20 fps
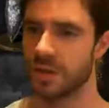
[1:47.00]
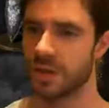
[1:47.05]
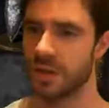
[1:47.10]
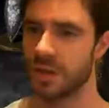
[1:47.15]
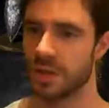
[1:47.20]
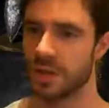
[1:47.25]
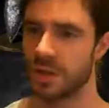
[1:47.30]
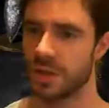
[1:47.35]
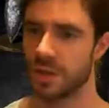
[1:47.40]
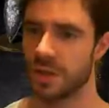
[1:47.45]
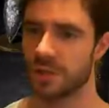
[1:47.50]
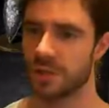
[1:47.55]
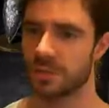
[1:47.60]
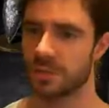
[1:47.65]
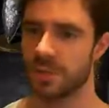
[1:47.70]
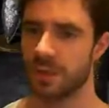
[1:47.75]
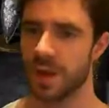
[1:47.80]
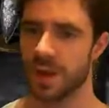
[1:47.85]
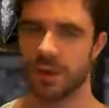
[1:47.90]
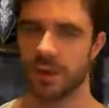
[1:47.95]
There's the
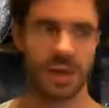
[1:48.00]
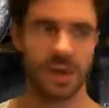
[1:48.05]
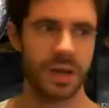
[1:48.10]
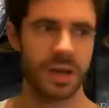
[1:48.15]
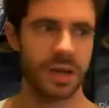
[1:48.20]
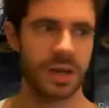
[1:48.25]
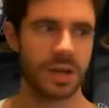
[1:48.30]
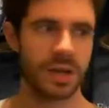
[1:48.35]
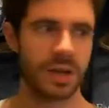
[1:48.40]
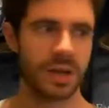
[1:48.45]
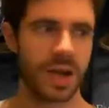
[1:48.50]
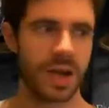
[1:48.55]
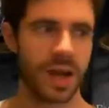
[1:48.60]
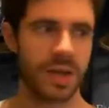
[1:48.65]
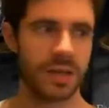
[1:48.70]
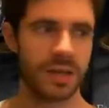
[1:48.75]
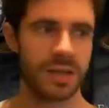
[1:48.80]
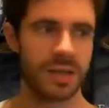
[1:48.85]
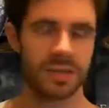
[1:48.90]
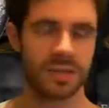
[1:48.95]
parry
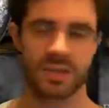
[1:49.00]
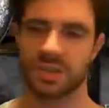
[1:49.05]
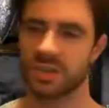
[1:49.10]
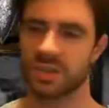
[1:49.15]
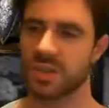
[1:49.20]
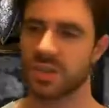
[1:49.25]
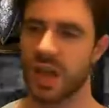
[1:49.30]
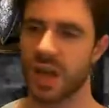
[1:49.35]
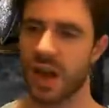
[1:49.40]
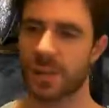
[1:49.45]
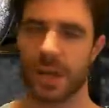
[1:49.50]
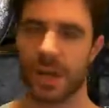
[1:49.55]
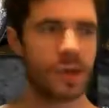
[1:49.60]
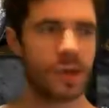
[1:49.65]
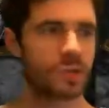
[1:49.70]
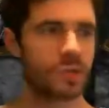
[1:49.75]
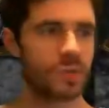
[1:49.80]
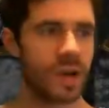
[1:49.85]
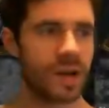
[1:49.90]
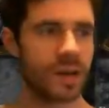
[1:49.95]
and there's the stab.
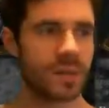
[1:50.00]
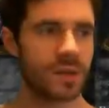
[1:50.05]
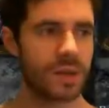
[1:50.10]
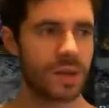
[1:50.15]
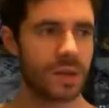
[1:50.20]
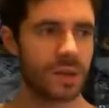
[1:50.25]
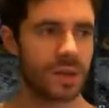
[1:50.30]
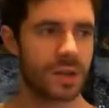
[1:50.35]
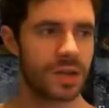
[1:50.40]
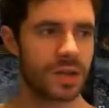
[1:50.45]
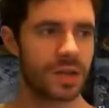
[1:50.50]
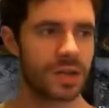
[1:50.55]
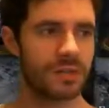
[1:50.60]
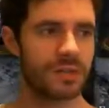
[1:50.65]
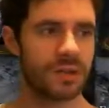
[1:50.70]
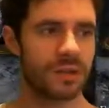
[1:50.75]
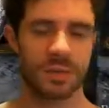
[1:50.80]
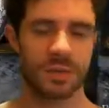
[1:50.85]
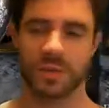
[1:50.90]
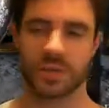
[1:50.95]
Al's Random Kill, thank you
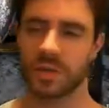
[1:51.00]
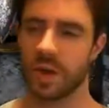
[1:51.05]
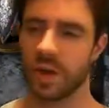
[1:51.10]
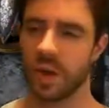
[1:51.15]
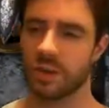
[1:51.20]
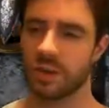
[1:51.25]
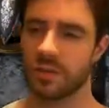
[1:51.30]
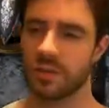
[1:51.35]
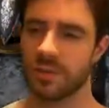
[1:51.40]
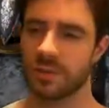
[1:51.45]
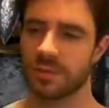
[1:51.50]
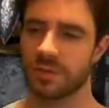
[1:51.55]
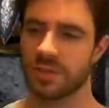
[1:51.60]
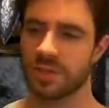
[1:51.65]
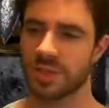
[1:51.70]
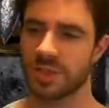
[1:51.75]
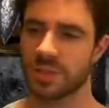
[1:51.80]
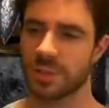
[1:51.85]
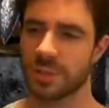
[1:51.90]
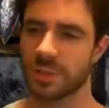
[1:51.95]
very much for the host of up to
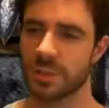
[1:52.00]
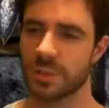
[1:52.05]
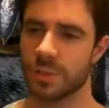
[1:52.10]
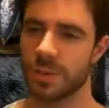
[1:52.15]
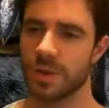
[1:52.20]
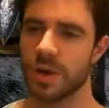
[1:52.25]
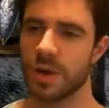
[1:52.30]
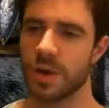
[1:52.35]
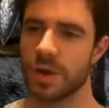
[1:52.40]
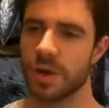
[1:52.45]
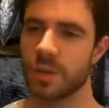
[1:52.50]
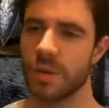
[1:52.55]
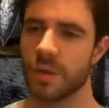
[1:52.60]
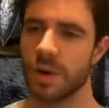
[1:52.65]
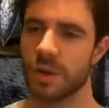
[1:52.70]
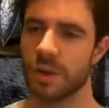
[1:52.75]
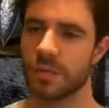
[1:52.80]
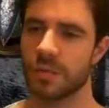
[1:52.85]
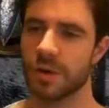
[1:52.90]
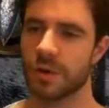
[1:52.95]
6 people.
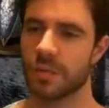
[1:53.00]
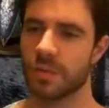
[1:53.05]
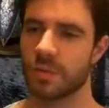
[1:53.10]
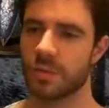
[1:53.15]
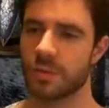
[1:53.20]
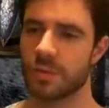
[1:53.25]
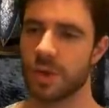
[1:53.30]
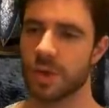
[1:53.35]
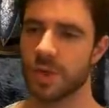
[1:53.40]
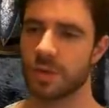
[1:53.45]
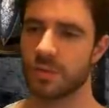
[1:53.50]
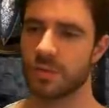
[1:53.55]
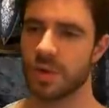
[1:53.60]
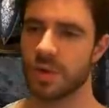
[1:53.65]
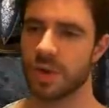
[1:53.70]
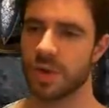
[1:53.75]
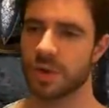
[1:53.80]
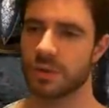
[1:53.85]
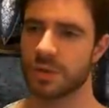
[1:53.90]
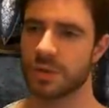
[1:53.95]
Welcome everyone from Al's
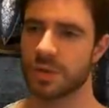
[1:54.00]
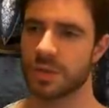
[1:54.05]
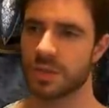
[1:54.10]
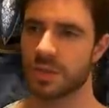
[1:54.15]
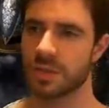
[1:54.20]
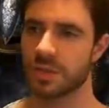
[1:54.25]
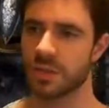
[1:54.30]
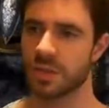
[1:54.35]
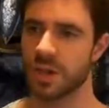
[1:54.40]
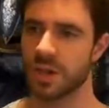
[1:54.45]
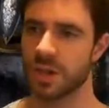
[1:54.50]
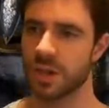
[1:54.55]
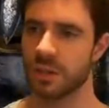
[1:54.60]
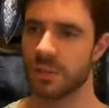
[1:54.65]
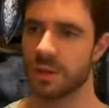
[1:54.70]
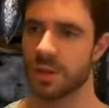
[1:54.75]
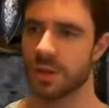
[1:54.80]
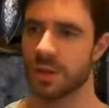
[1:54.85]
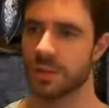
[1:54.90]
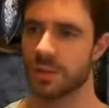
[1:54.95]
Random Kills channel.
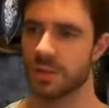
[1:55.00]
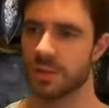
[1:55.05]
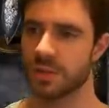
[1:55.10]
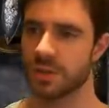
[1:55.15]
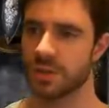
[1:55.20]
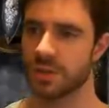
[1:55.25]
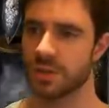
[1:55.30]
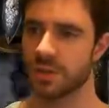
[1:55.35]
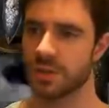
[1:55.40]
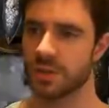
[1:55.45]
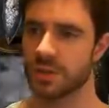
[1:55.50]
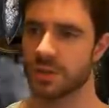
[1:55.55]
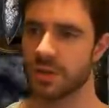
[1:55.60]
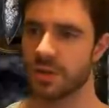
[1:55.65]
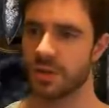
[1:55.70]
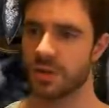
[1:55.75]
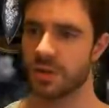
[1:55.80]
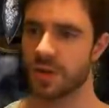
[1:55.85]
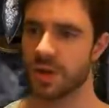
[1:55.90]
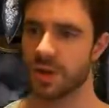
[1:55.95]
My name is Josh
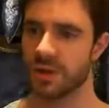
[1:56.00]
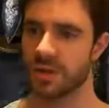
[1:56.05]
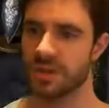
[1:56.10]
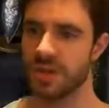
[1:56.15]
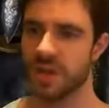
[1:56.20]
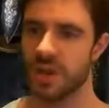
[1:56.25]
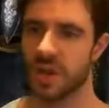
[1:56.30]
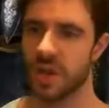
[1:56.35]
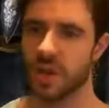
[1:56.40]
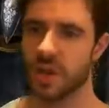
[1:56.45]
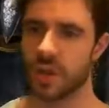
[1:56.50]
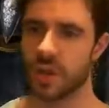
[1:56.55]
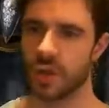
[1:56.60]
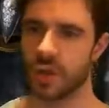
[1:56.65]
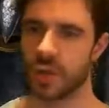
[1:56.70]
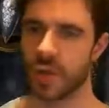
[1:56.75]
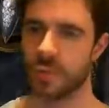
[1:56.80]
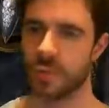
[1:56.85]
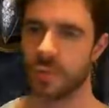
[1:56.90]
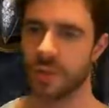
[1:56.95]
Strife Hayes. We
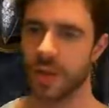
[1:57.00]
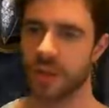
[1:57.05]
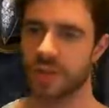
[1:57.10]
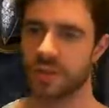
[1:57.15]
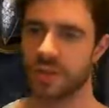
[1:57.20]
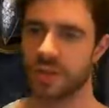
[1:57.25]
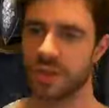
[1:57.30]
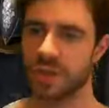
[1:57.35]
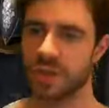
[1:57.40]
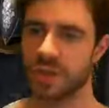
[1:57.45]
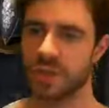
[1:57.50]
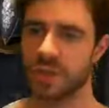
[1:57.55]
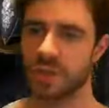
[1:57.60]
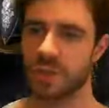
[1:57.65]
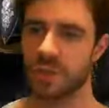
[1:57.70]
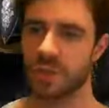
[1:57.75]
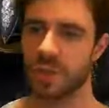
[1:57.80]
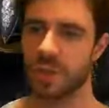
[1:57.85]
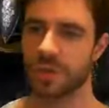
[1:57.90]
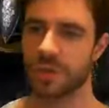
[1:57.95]
are playing Dark
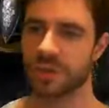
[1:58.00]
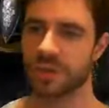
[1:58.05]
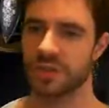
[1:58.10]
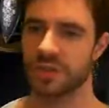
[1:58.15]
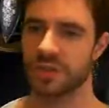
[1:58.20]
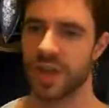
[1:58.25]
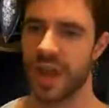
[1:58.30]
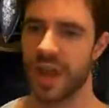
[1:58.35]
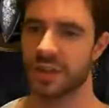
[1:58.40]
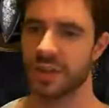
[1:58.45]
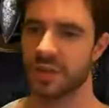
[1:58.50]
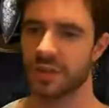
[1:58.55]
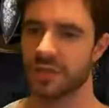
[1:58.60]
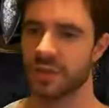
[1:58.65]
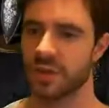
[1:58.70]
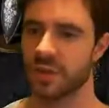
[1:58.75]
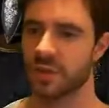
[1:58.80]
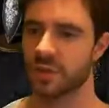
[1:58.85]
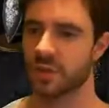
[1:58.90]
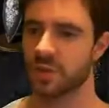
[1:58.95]
Souls 1. This is the end of
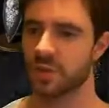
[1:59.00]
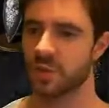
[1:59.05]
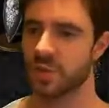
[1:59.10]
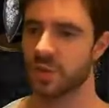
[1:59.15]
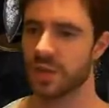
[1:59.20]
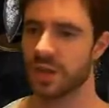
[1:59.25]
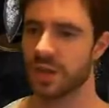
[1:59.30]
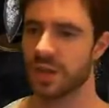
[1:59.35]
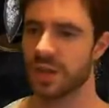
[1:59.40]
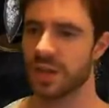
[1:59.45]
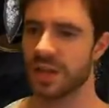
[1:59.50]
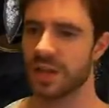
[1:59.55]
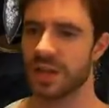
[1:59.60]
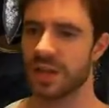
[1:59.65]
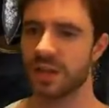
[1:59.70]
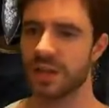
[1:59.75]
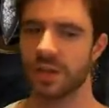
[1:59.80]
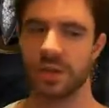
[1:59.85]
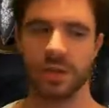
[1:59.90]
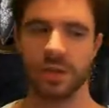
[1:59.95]
Dark Souls 1,
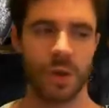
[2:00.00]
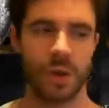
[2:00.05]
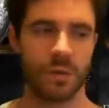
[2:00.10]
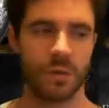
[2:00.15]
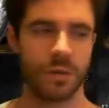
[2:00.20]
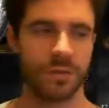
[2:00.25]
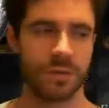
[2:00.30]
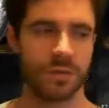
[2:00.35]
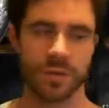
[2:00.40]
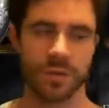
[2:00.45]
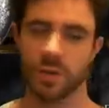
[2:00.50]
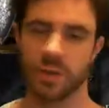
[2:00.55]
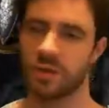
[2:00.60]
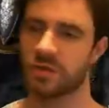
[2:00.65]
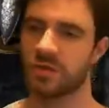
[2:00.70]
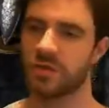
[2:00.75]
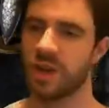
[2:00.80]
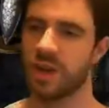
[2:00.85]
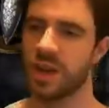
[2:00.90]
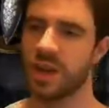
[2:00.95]
Kiln of the
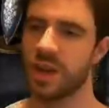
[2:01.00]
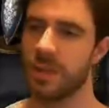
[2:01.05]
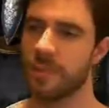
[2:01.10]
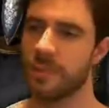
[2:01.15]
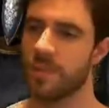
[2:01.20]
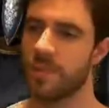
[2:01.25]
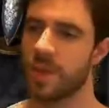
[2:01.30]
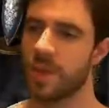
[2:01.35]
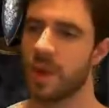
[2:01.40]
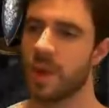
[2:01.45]
First Flame.